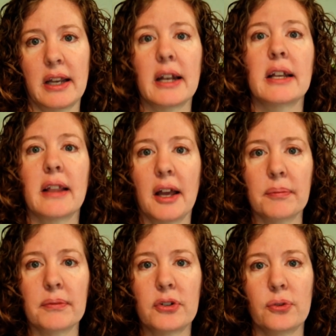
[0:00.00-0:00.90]
getting
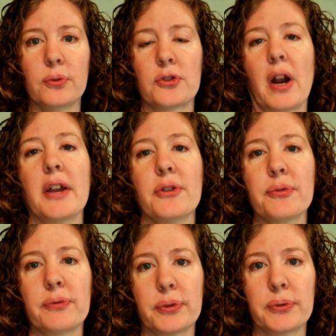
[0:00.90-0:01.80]
them to try
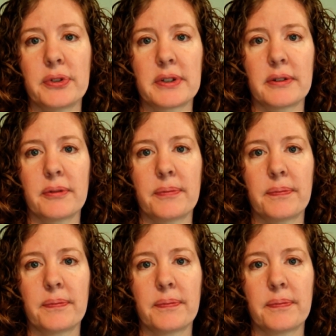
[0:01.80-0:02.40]
new foods.